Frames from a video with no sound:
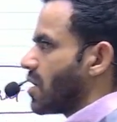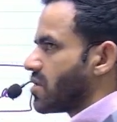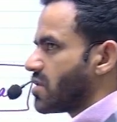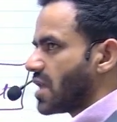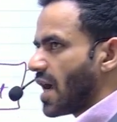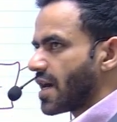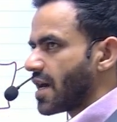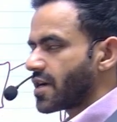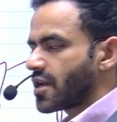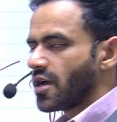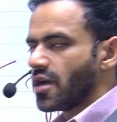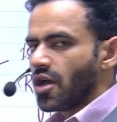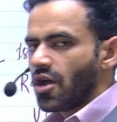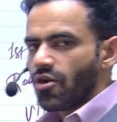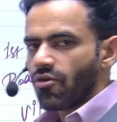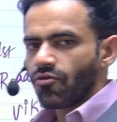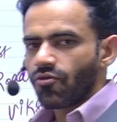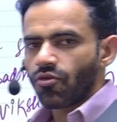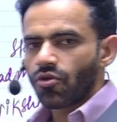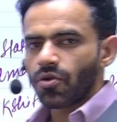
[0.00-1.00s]
that
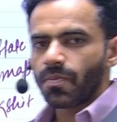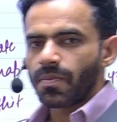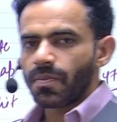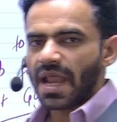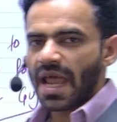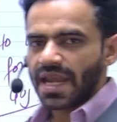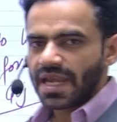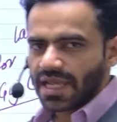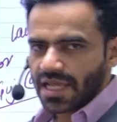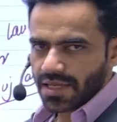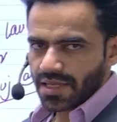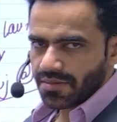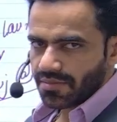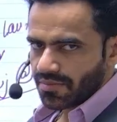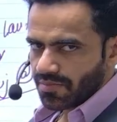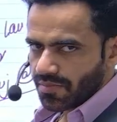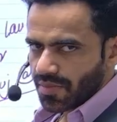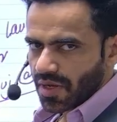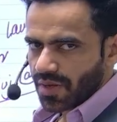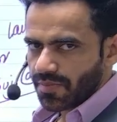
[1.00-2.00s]
for planning
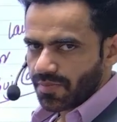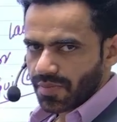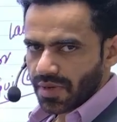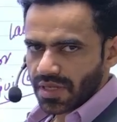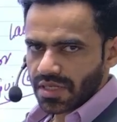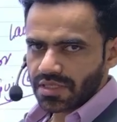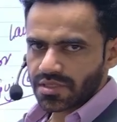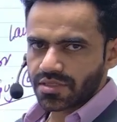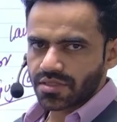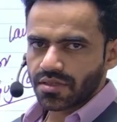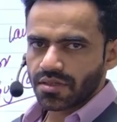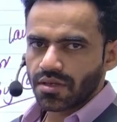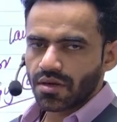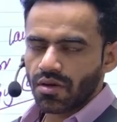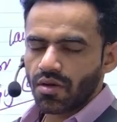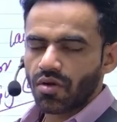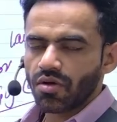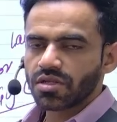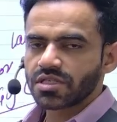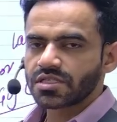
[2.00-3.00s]
purpose,
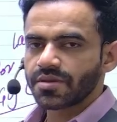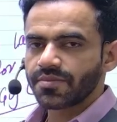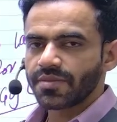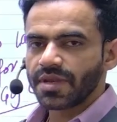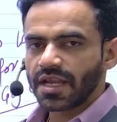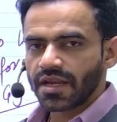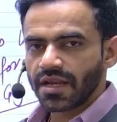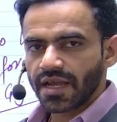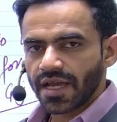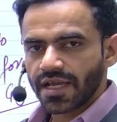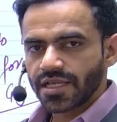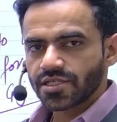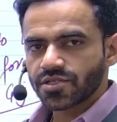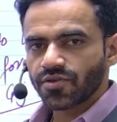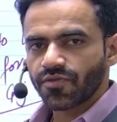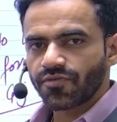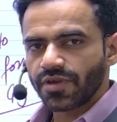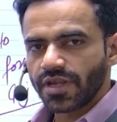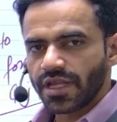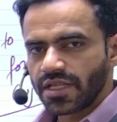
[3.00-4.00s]
on similar lines
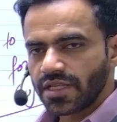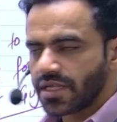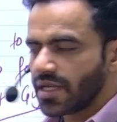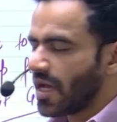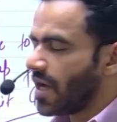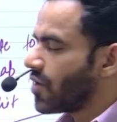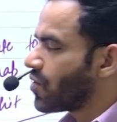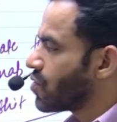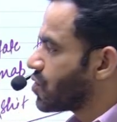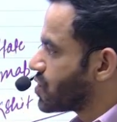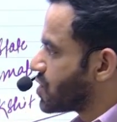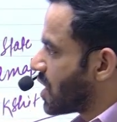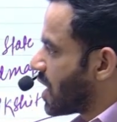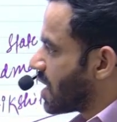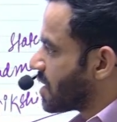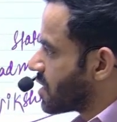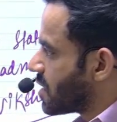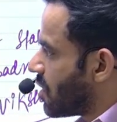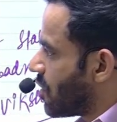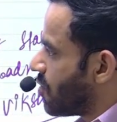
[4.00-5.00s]
of Niti Aayog,
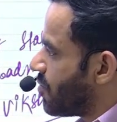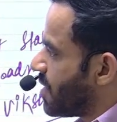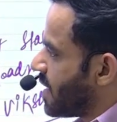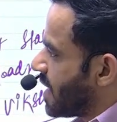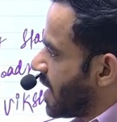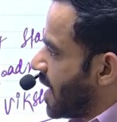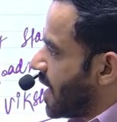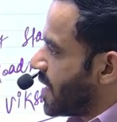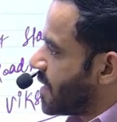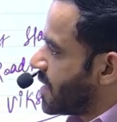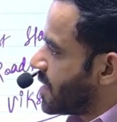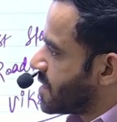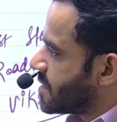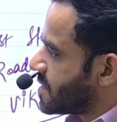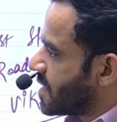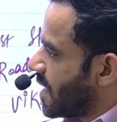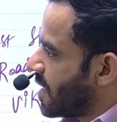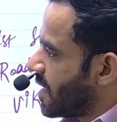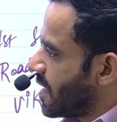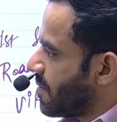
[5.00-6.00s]
Gujarat government had
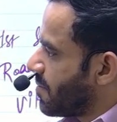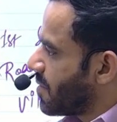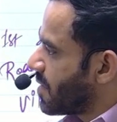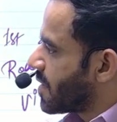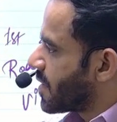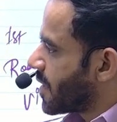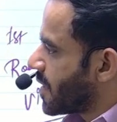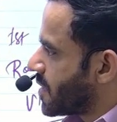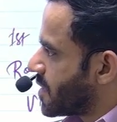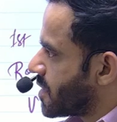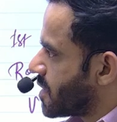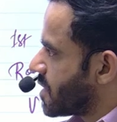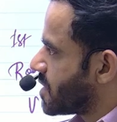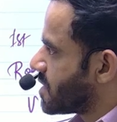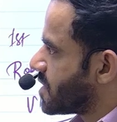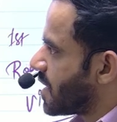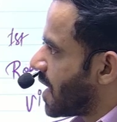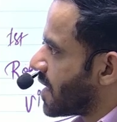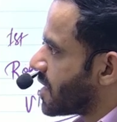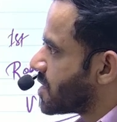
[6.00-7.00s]
set up GRIT,
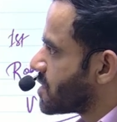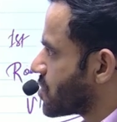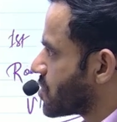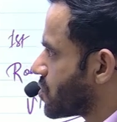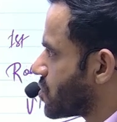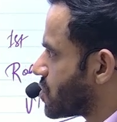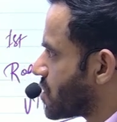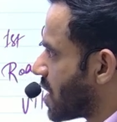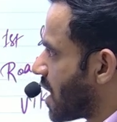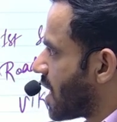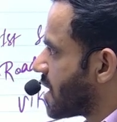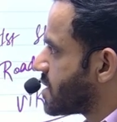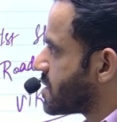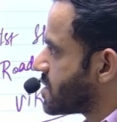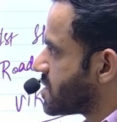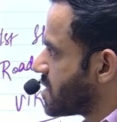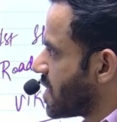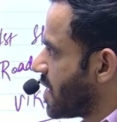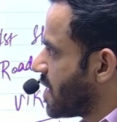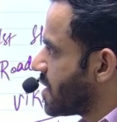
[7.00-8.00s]
that is Gujarat
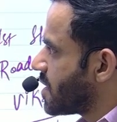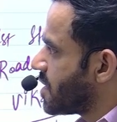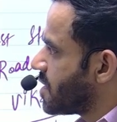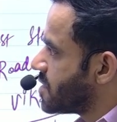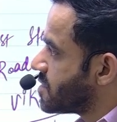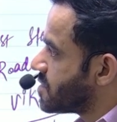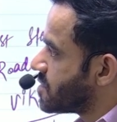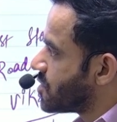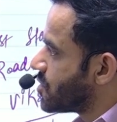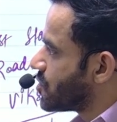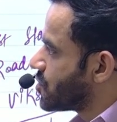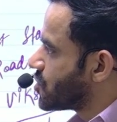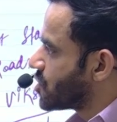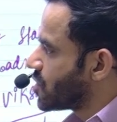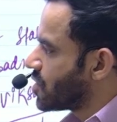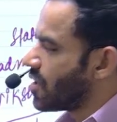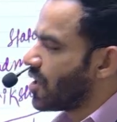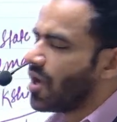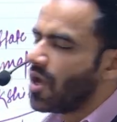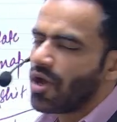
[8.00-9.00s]
State
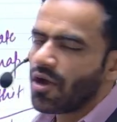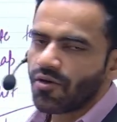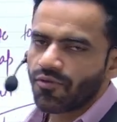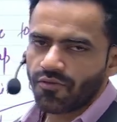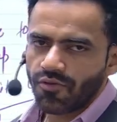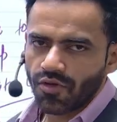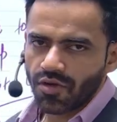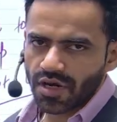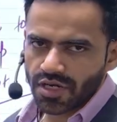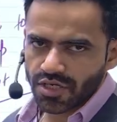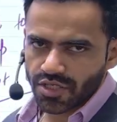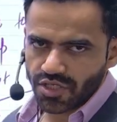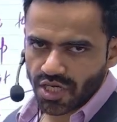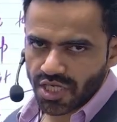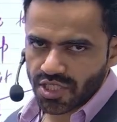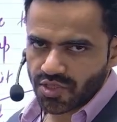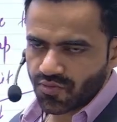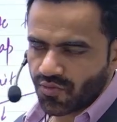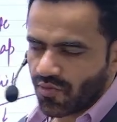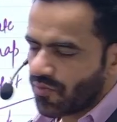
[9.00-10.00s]
Institution for
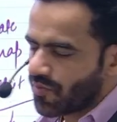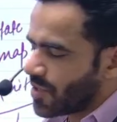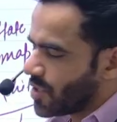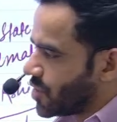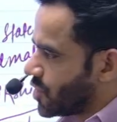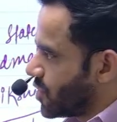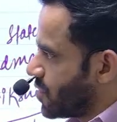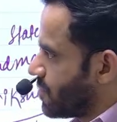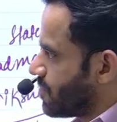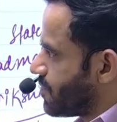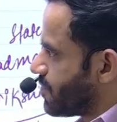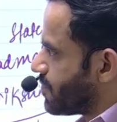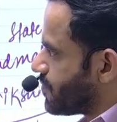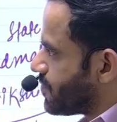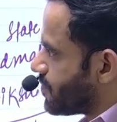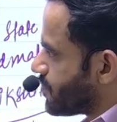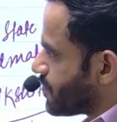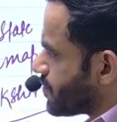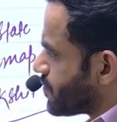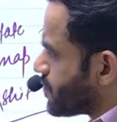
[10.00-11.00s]
Transformation.
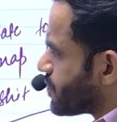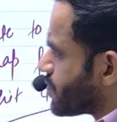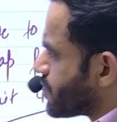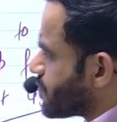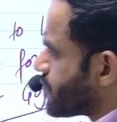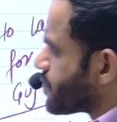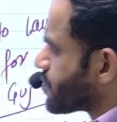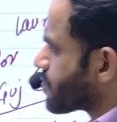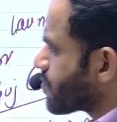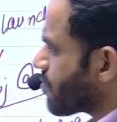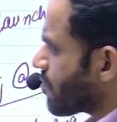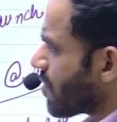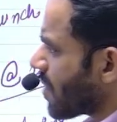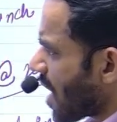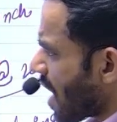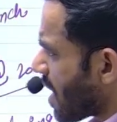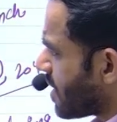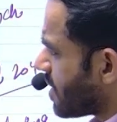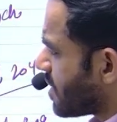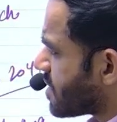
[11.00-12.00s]

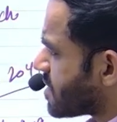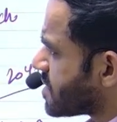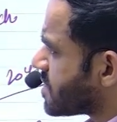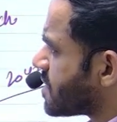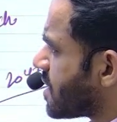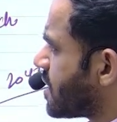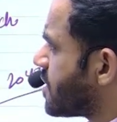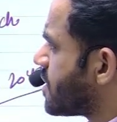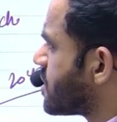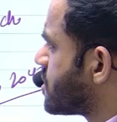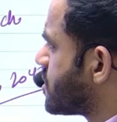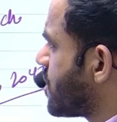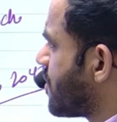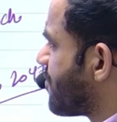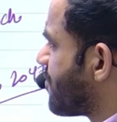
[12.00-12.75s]
This is under Chief